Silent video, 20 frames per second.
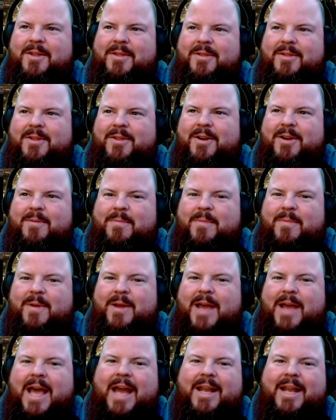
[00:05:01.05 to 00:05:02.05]
they're
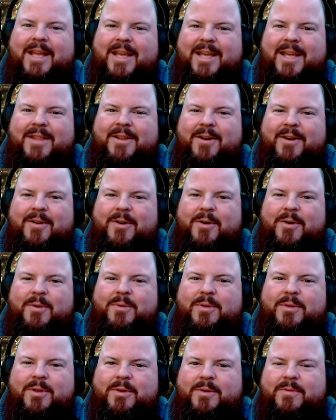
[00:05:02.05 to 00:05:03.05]
adding in their own
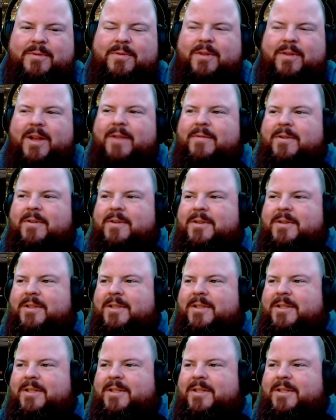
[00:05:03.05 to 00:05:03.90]
little flavor to this